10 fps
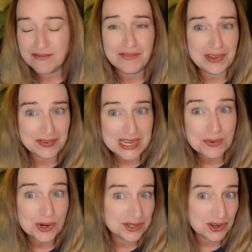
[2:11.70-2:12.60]

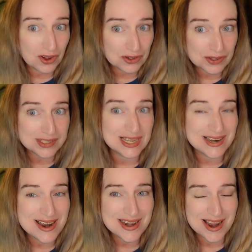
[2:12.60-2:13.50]
fifty-one
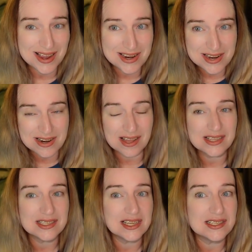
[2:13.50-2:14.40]
ninety-nine.